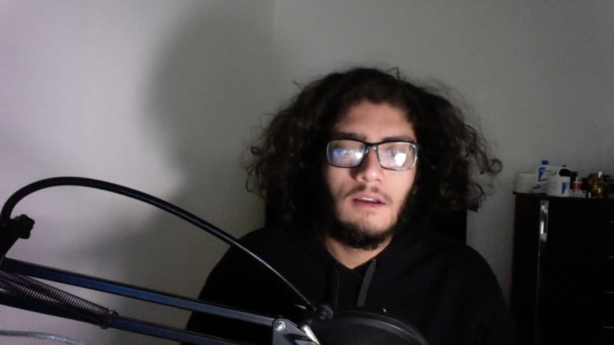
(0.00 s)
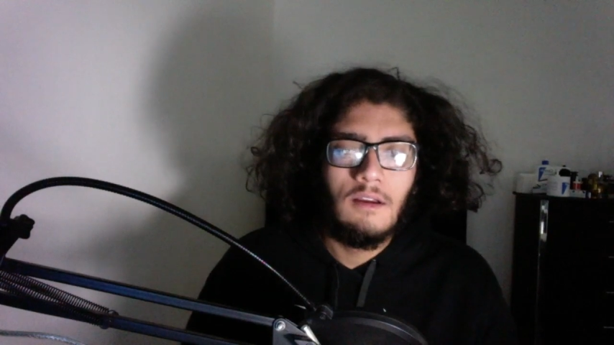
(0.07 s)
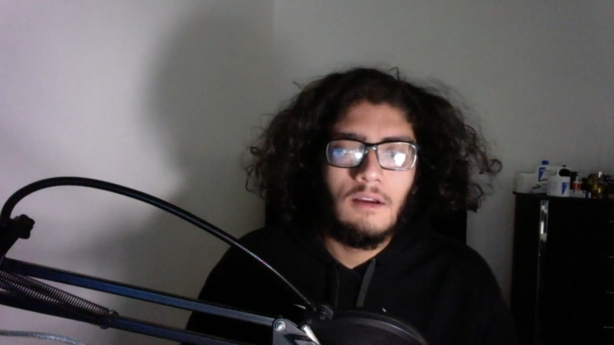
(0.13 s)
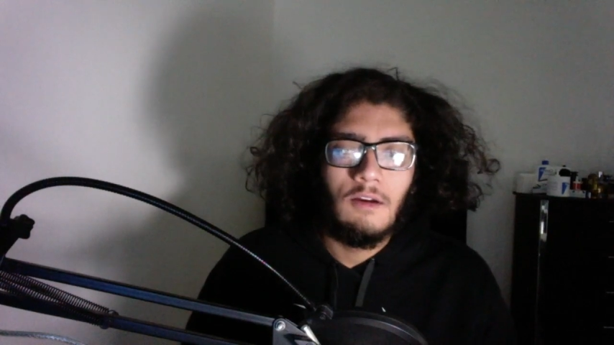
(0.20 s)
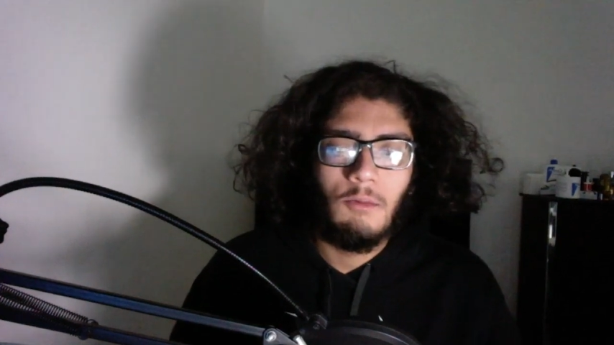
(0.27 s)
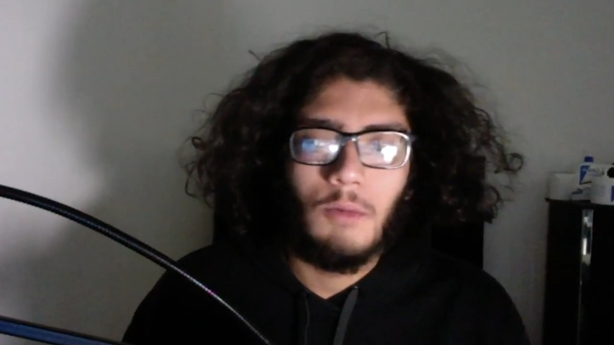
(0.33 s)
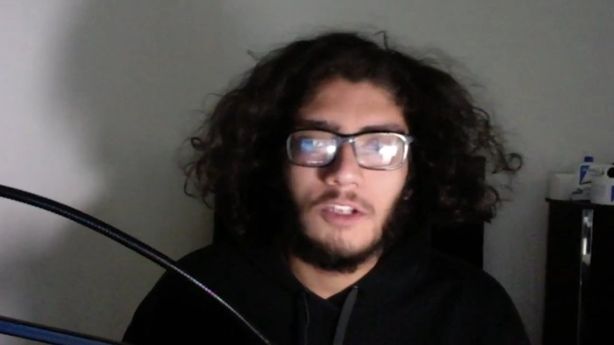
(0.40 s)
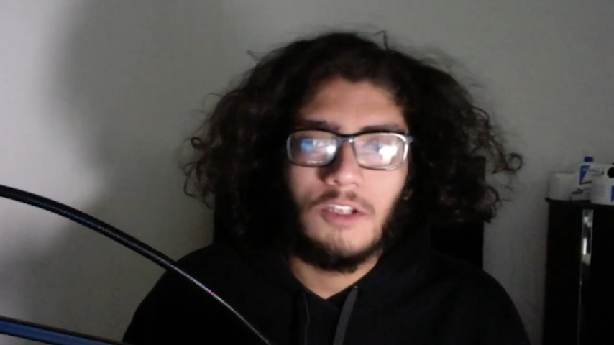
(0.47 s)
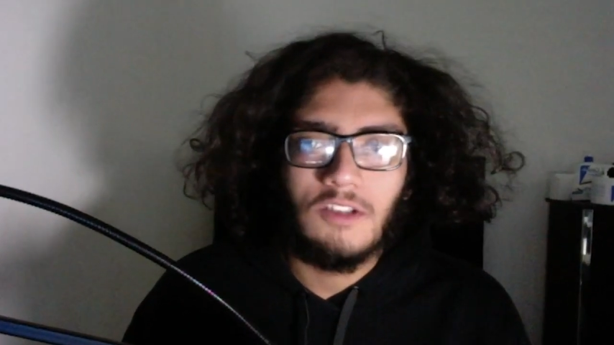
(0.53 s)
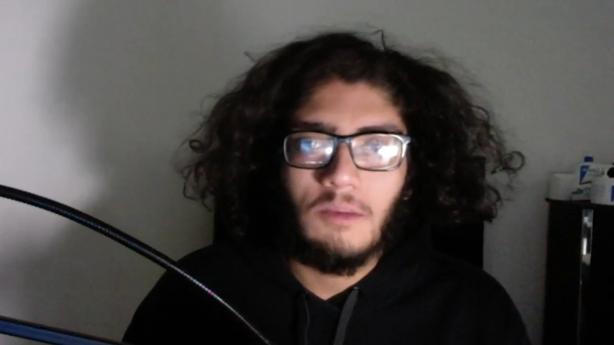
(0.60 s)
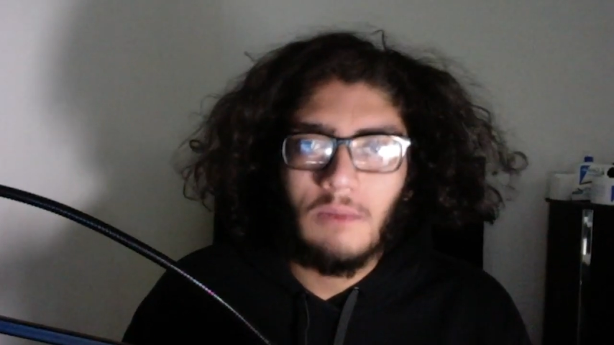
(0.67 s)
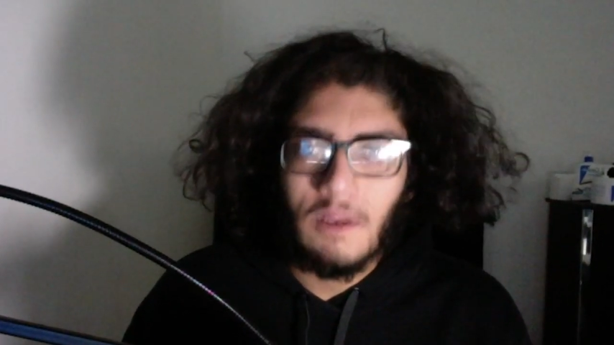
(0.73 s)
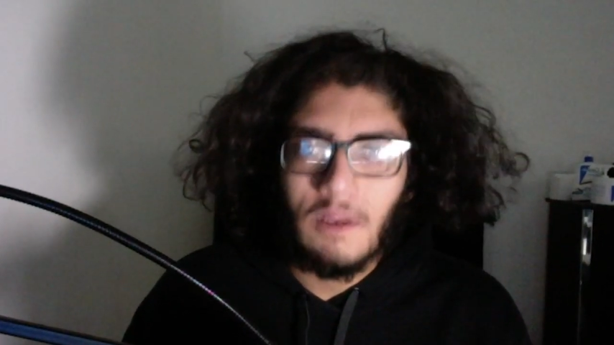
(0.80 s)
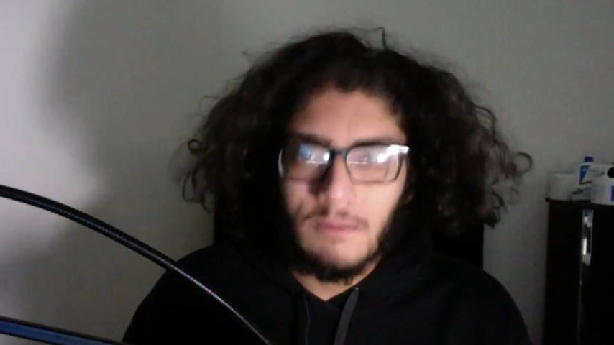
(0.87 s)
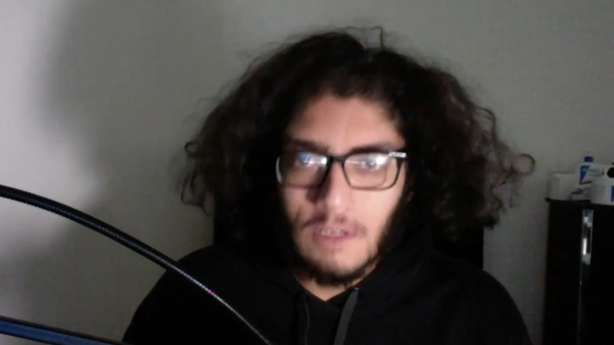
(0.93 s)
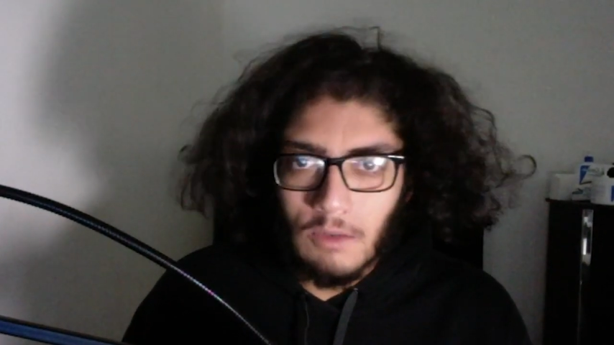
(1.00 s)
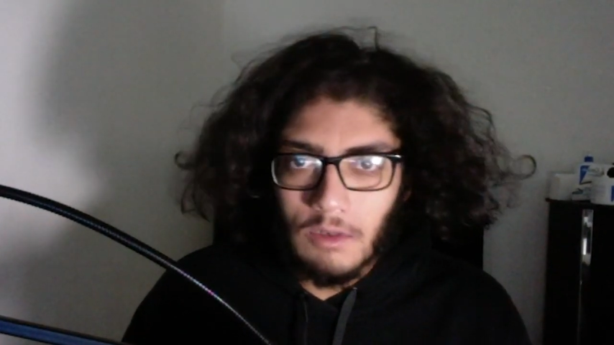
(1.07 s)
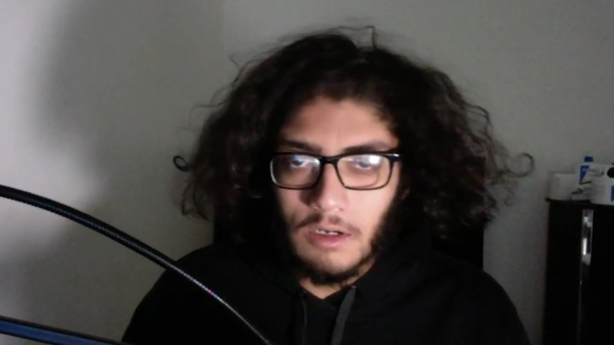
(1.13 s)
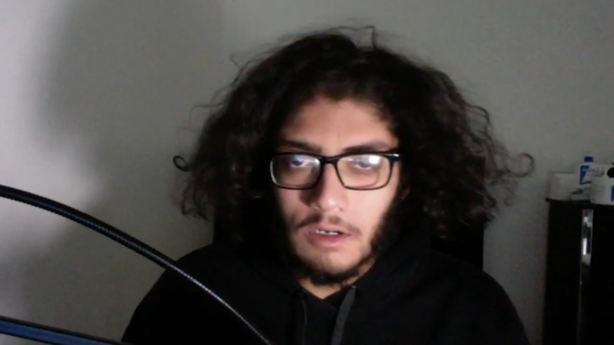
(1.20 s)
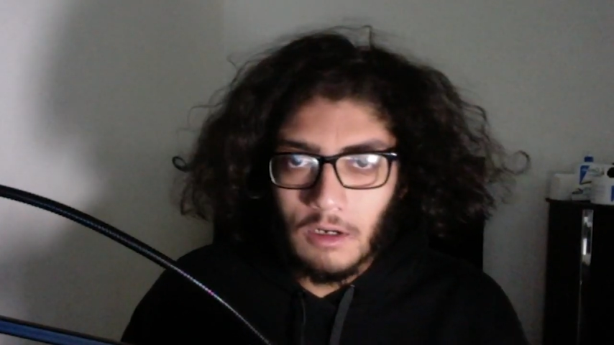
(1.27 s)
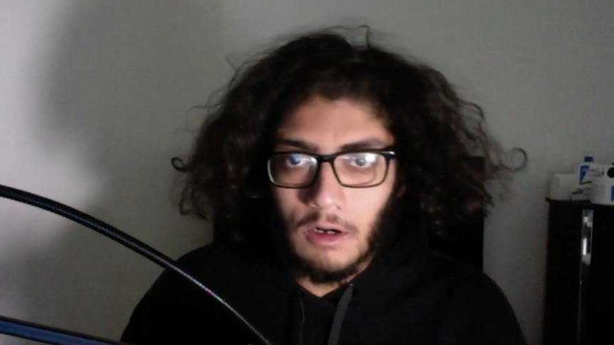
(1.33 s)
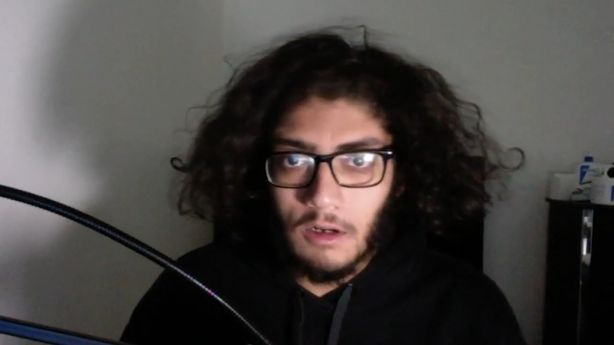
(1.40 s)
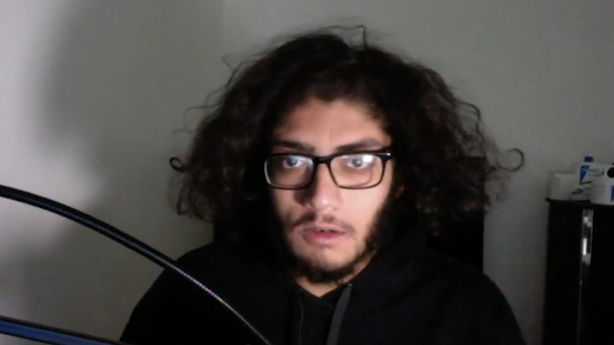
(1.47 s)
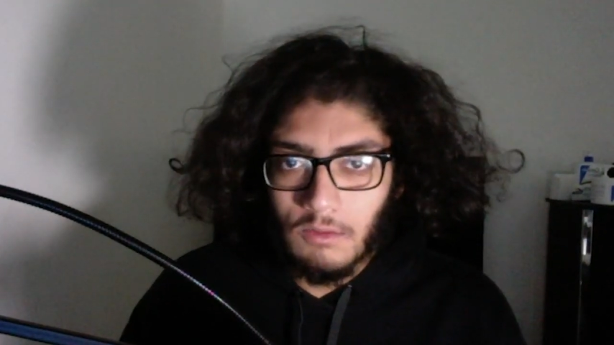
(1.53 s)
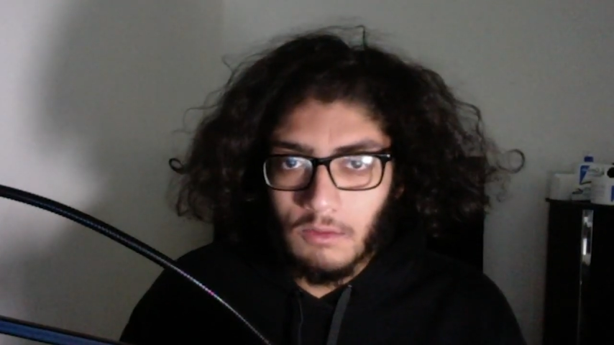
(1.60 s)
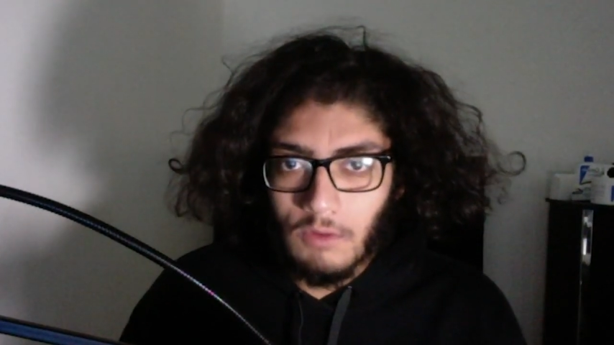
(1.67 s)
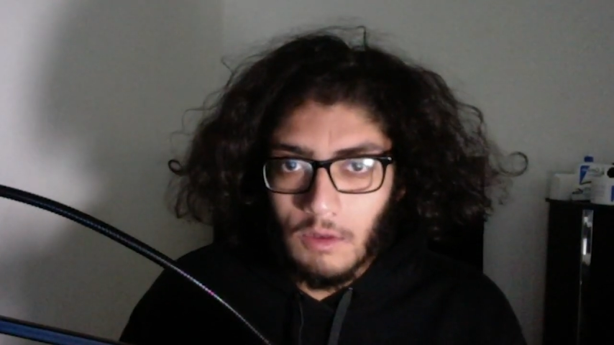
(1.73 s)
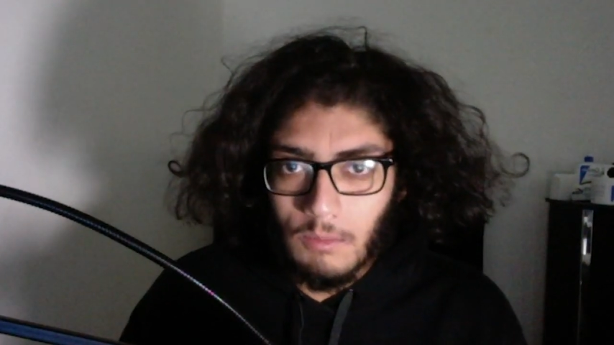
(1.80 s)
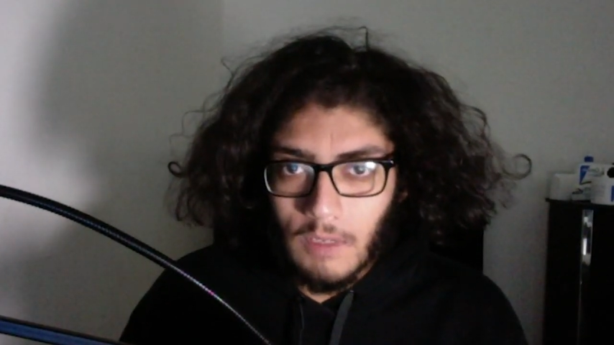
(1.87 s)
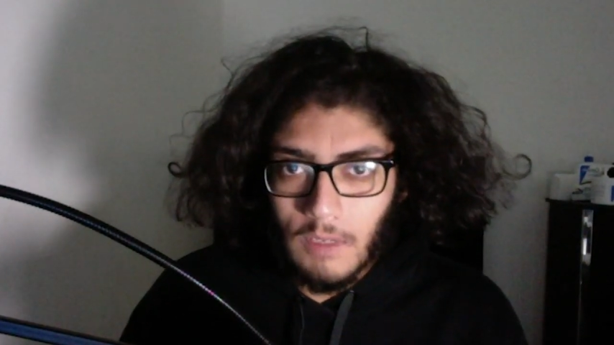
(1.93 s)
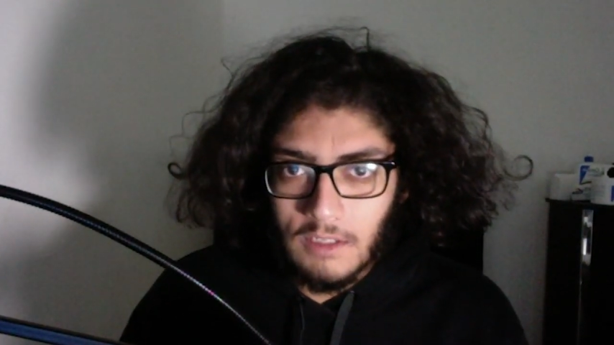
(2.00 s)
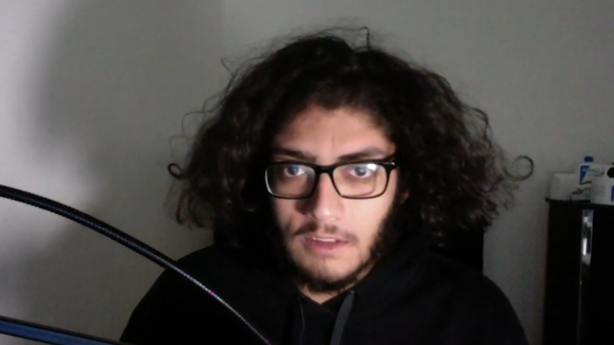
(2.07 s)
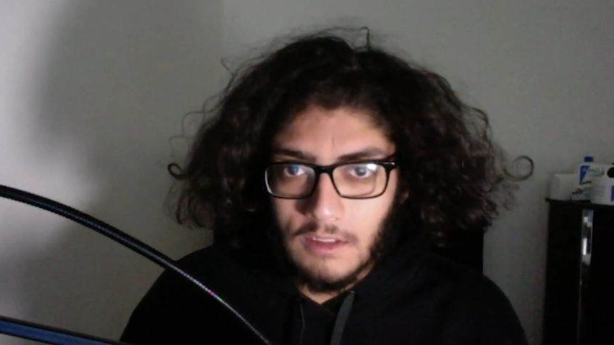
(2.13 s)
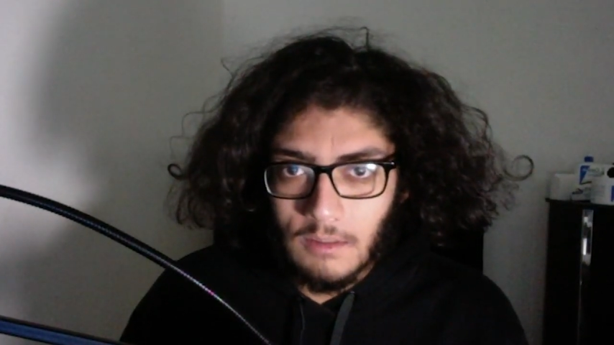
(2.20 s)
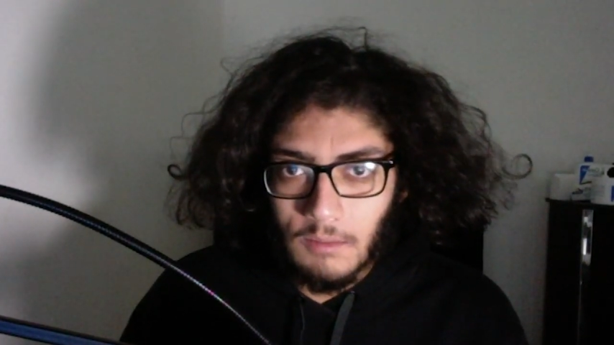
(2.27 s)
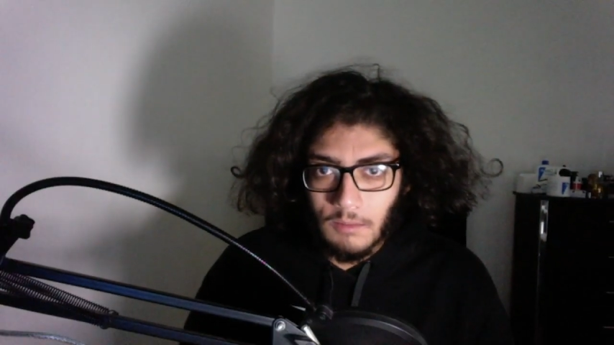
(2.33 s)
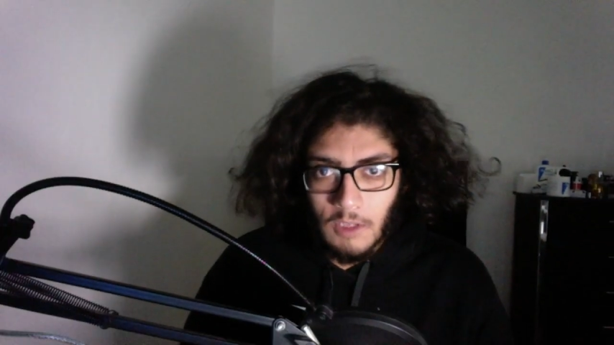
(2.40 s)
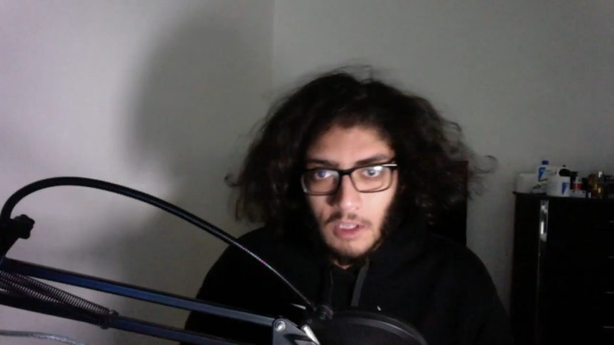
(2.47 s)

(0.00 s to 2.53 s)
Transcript: but sometimes I want a Gardevoir on my team.